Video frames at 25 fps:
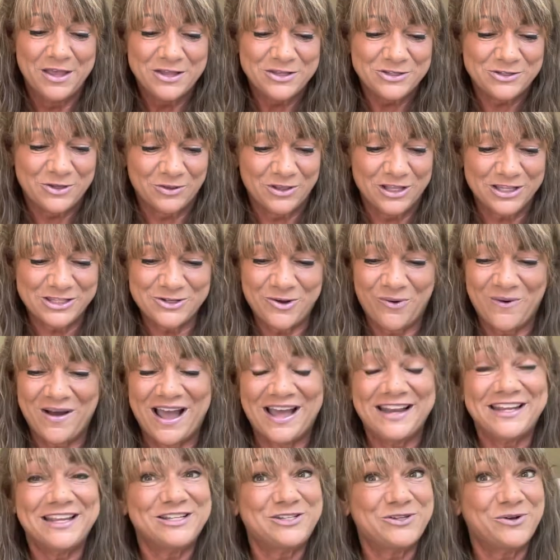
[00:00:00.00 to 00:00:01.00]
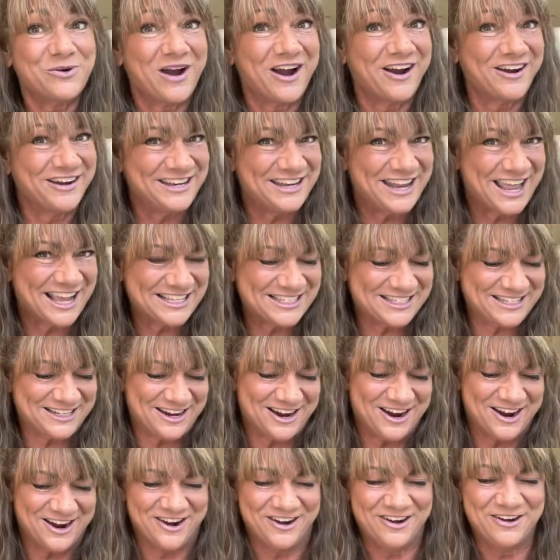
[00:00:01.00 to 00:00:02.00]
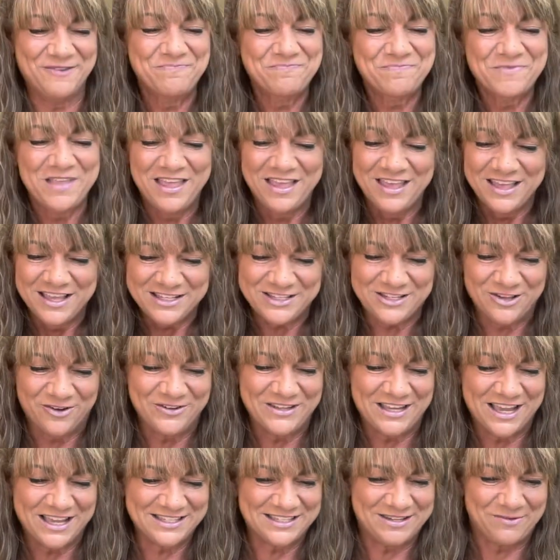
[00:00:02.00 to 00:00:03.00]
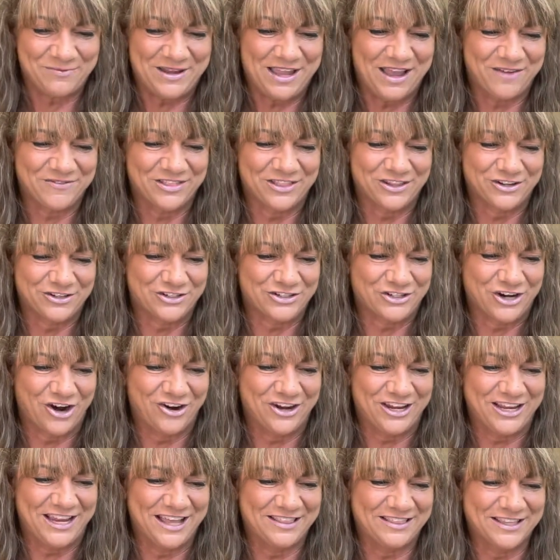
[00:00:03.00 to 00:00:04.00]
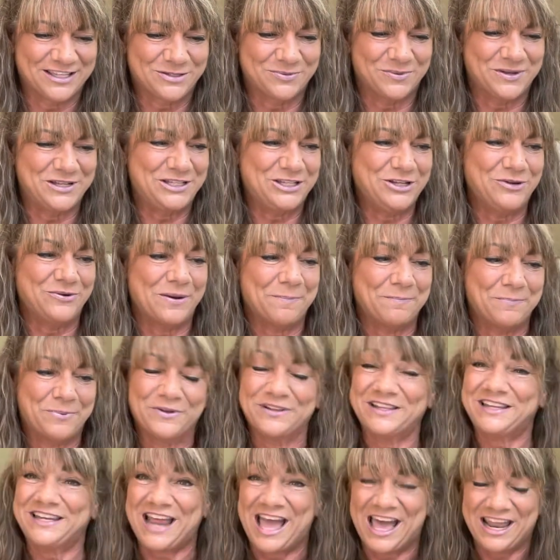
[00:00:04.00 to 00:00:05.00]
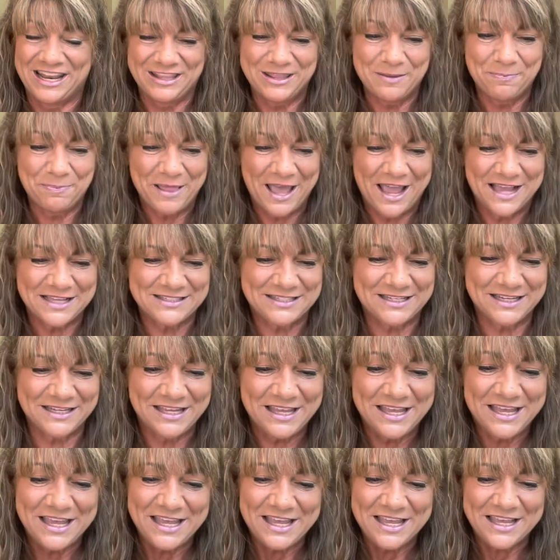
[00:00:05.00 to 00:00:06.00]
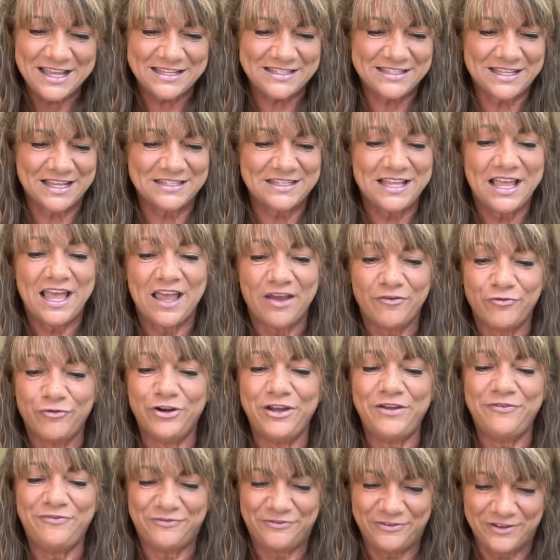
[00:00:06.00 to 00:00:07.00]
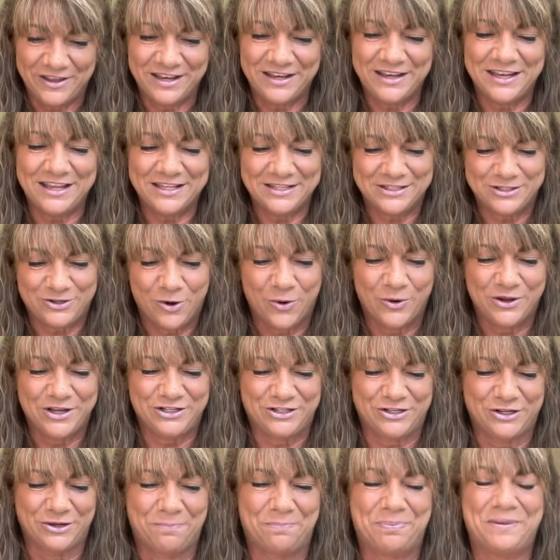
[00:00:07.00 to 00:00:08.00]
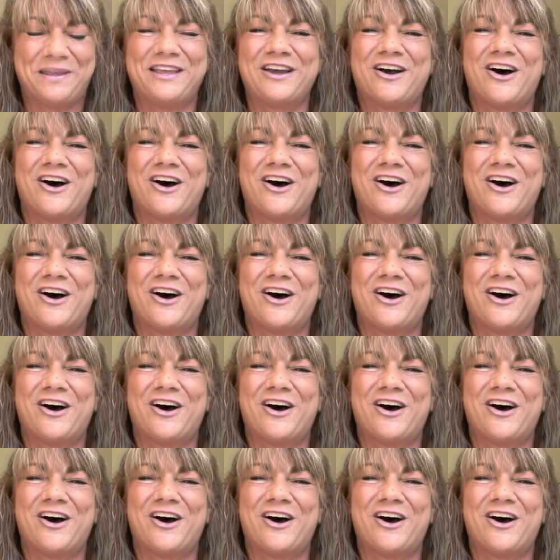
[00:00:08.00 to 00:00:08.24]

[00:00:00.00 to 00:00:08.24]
So let's go on to our next card. So yes, we have a little Sharky on this one too. I'm pulling it out of the plastic. It says, every fin is going to be